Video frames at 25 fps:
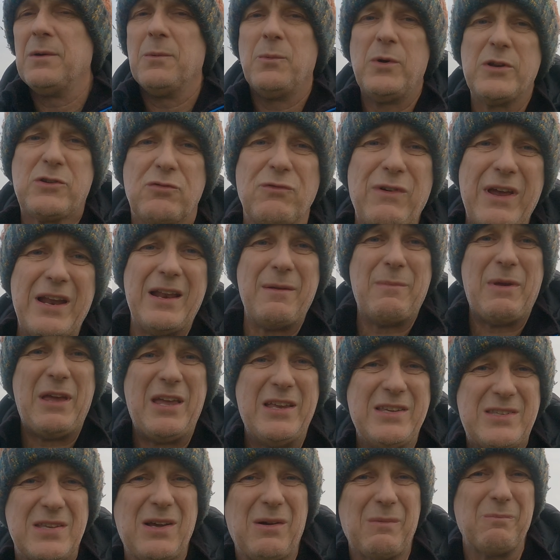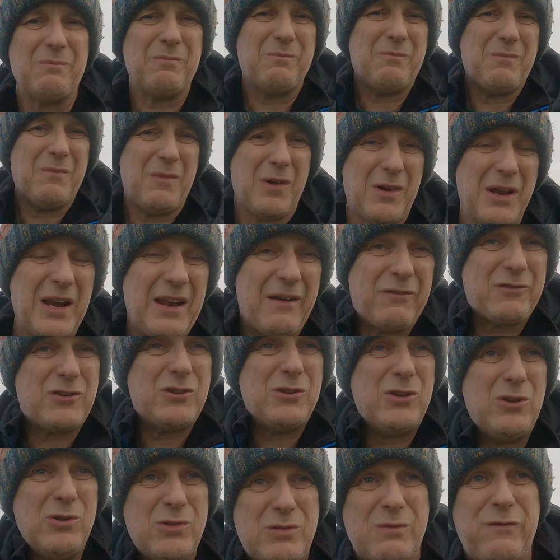which really means I'm going to have
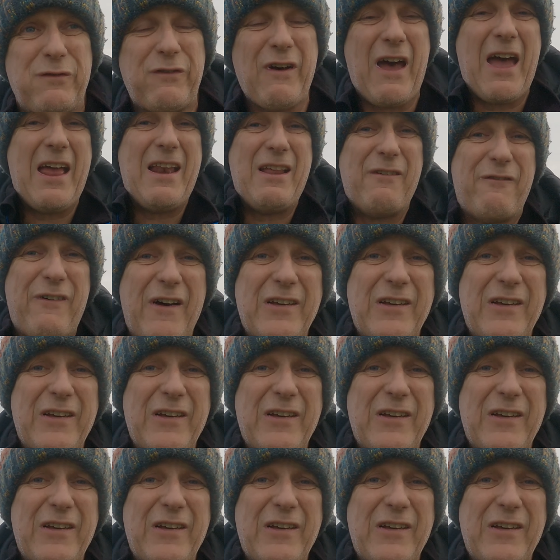to use fairly